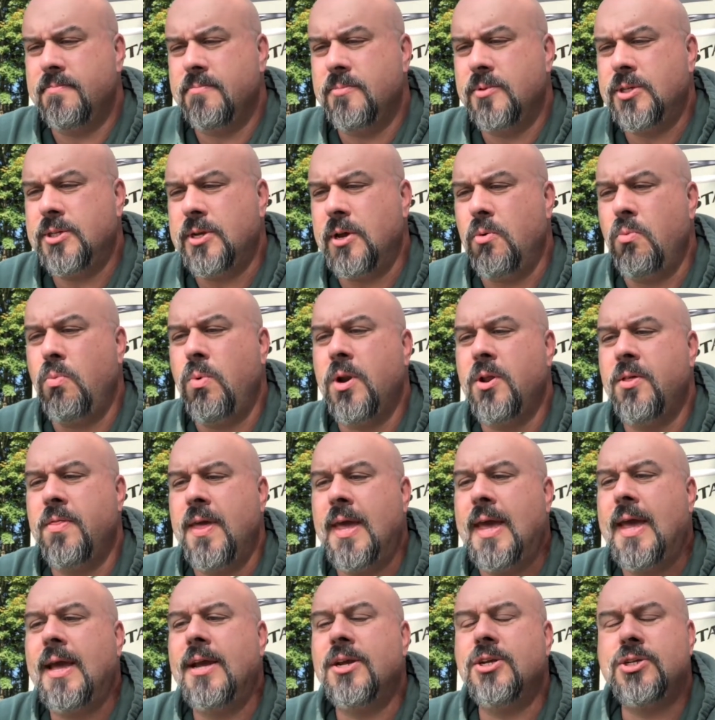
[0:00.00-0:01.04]
So what are
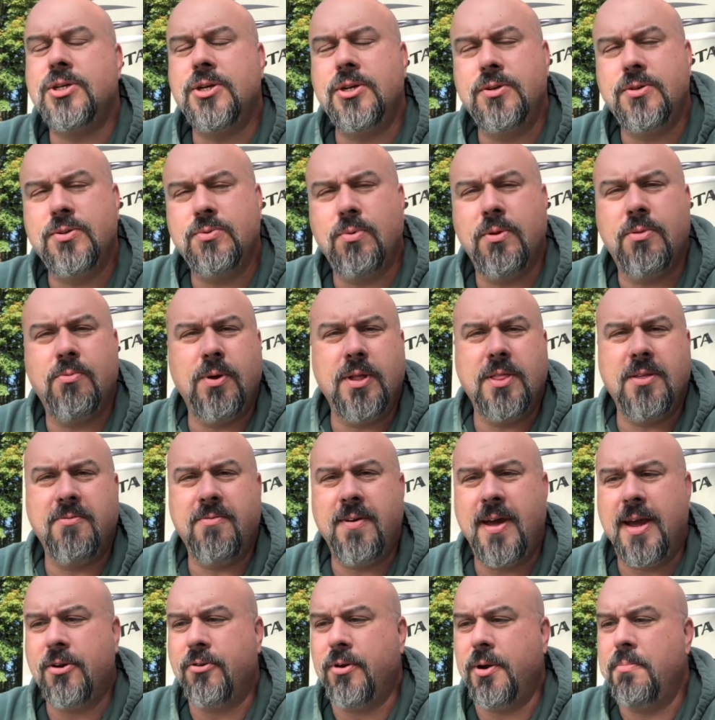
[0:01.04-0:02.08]
the issues with what the
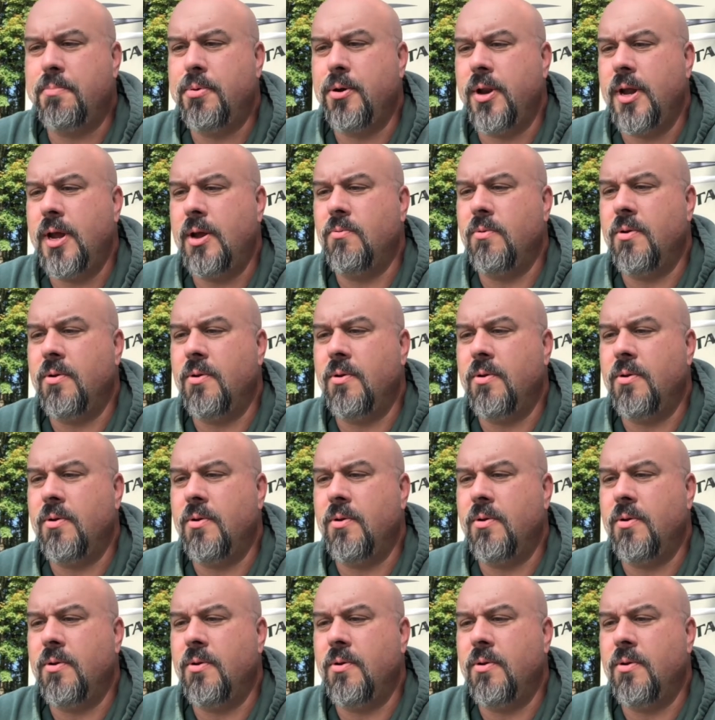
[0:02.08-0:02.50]
factory put in?